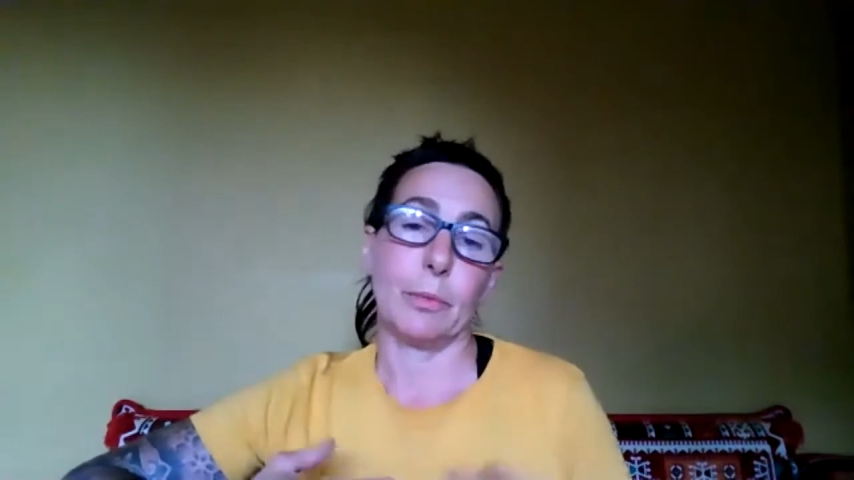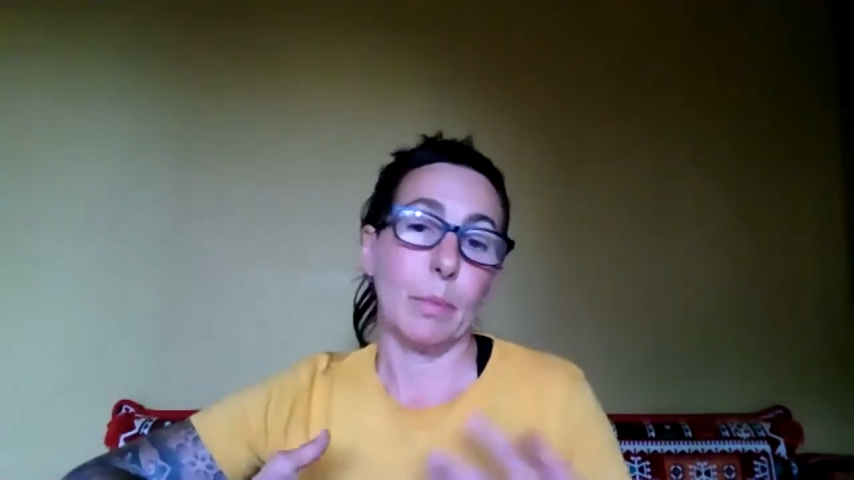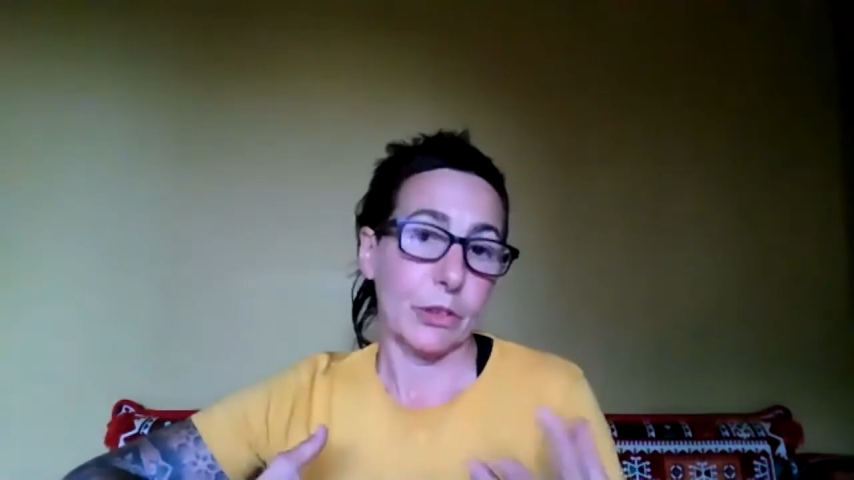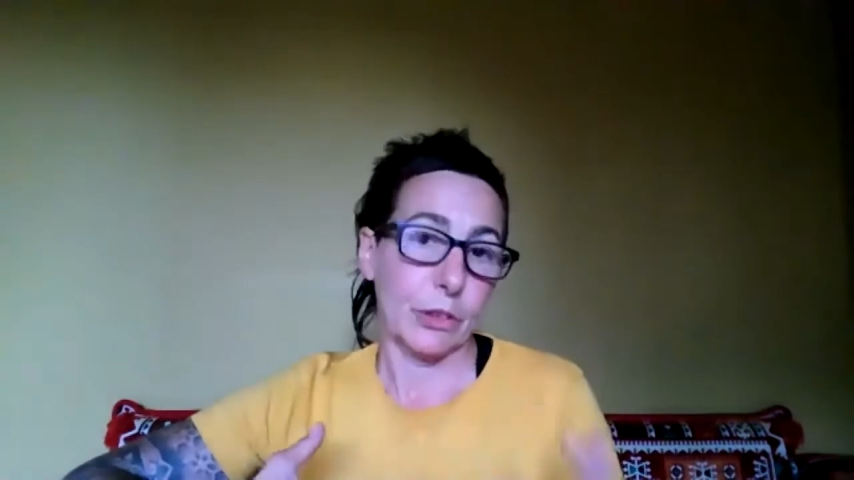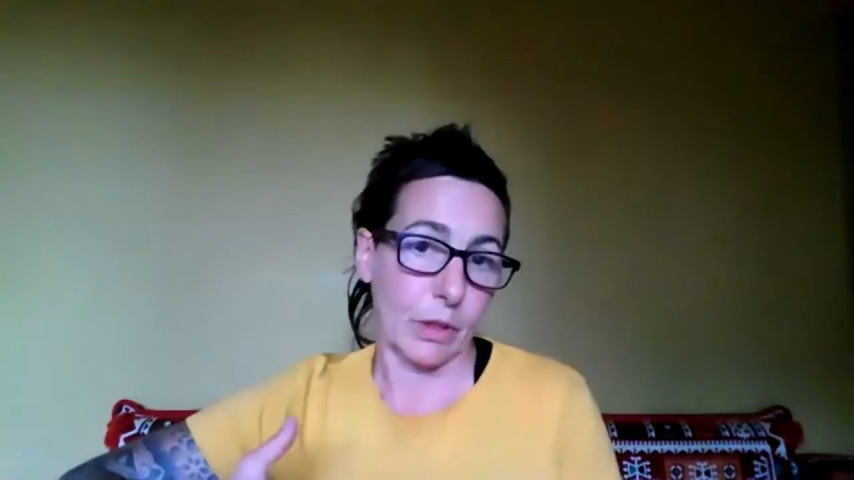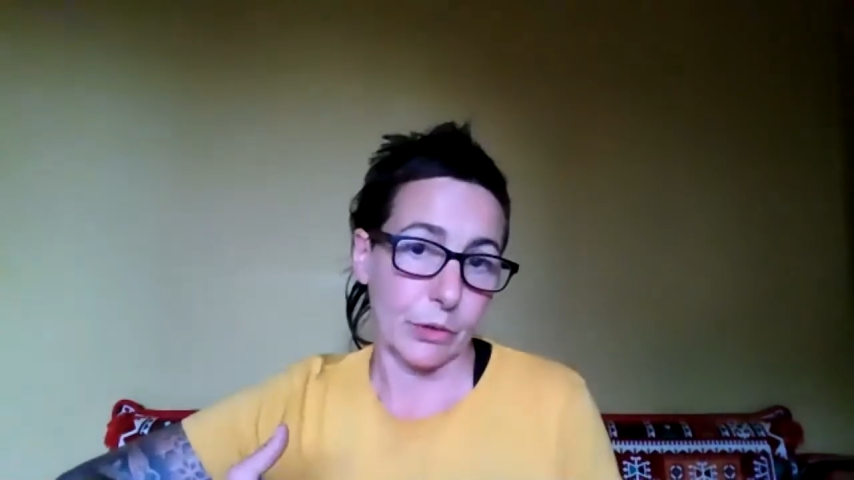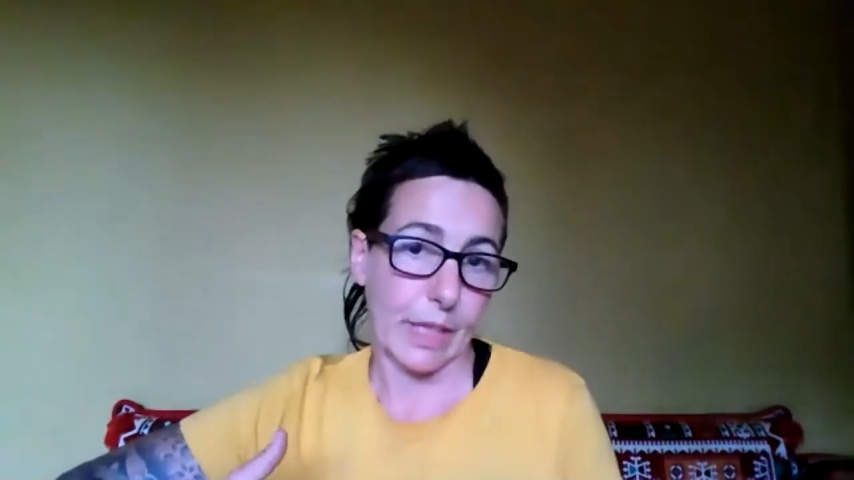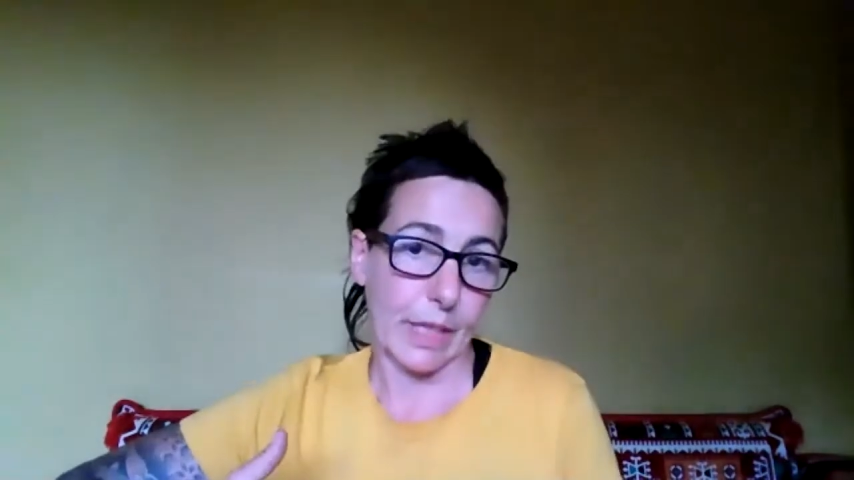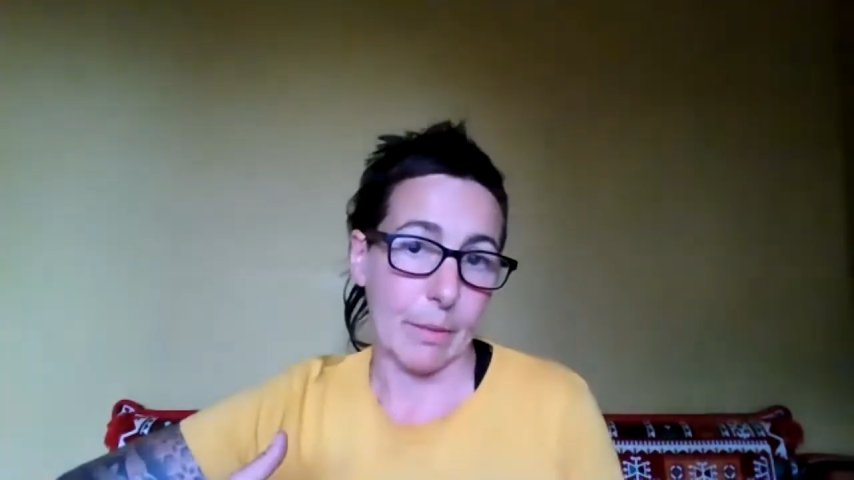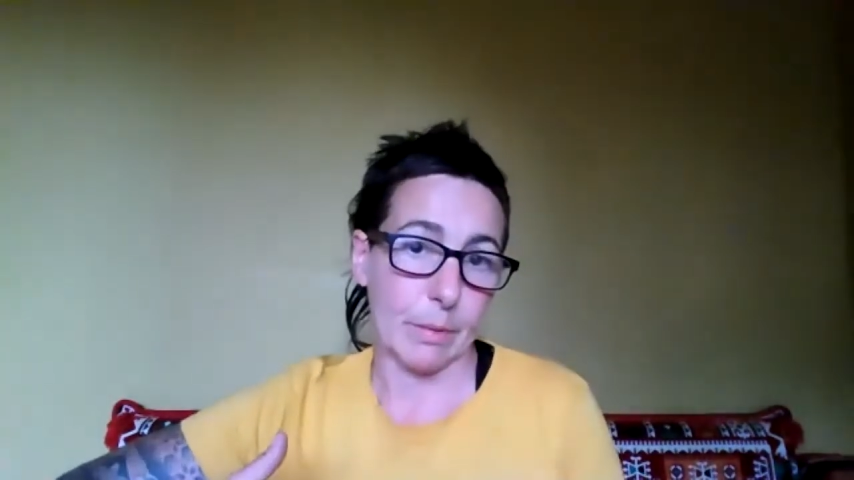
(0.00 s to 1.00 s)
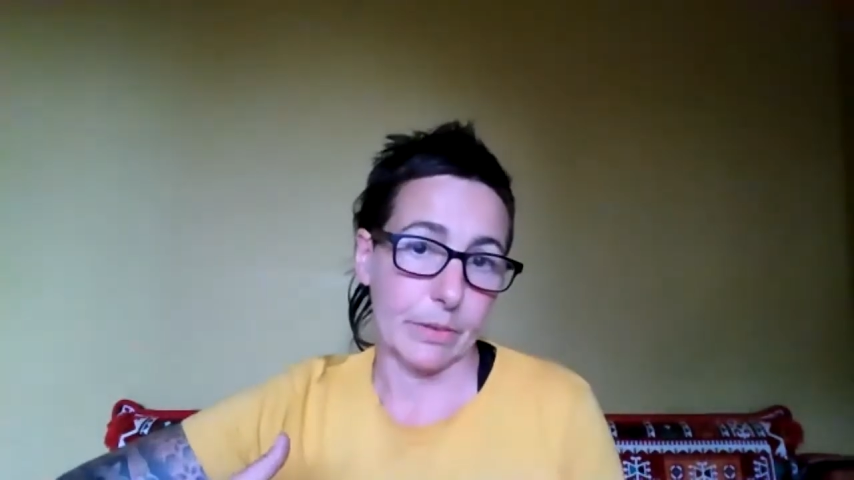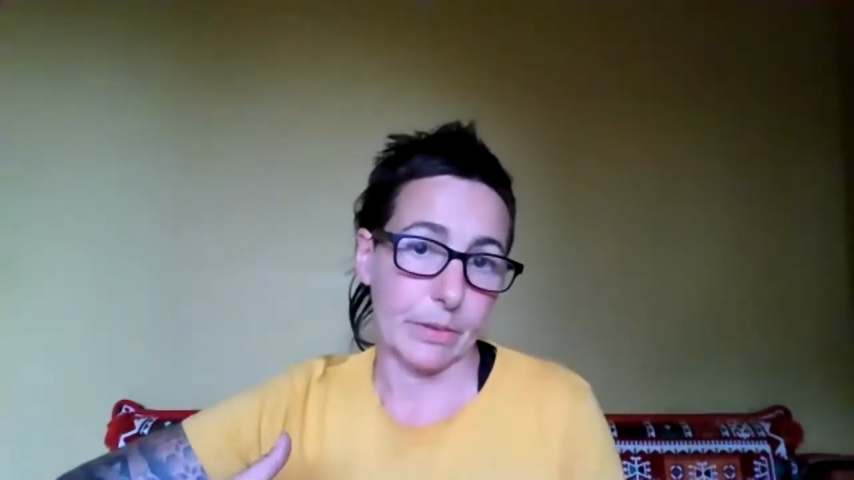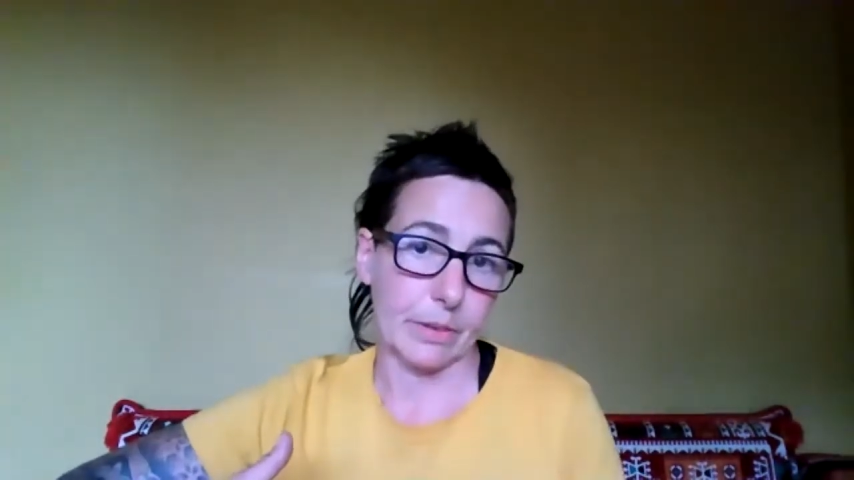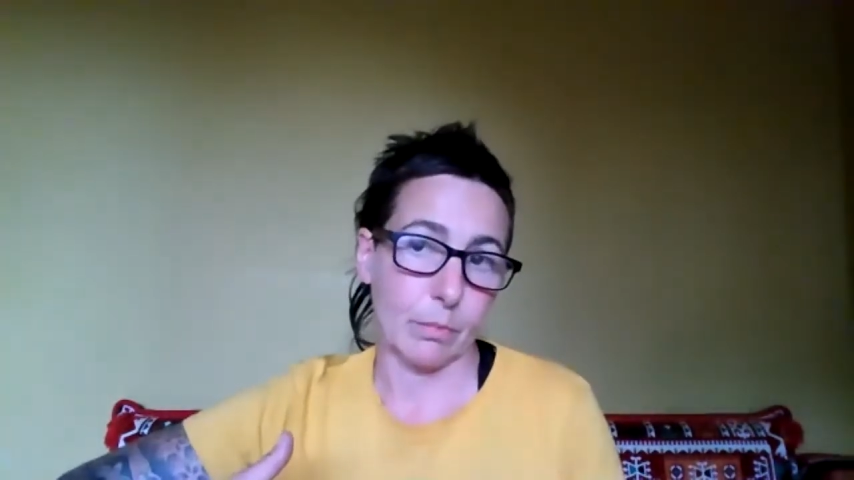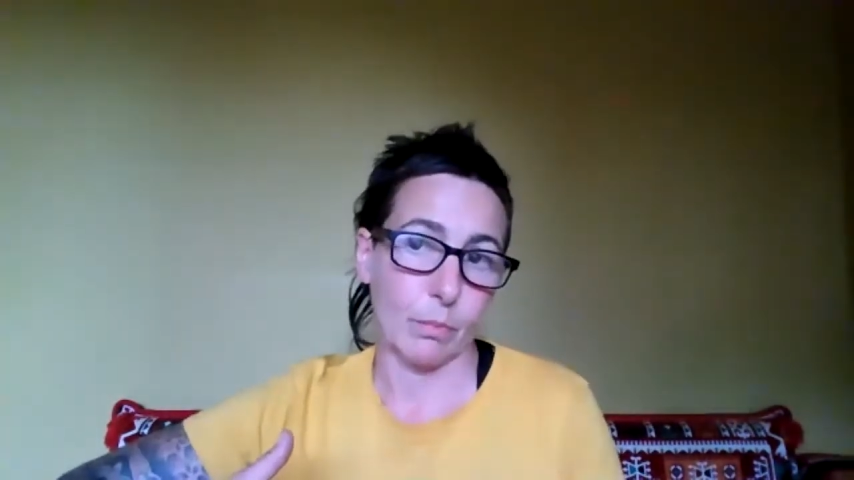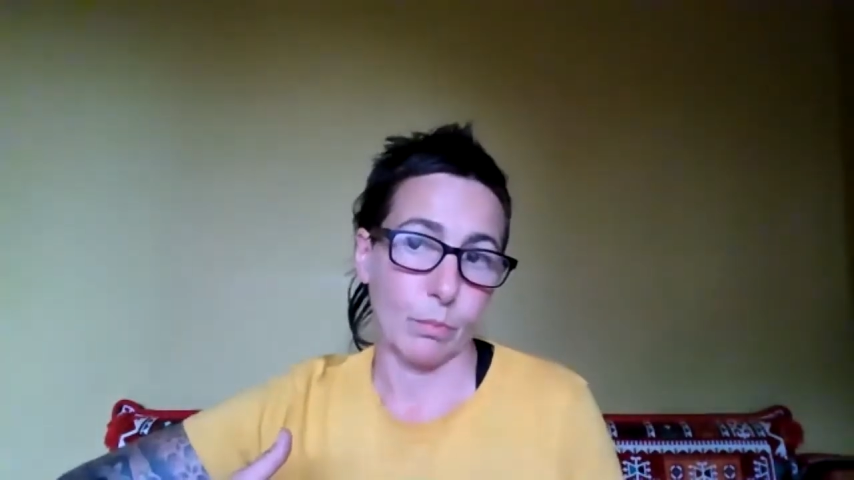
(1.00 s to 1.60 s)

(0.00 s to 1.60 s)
my 200 hours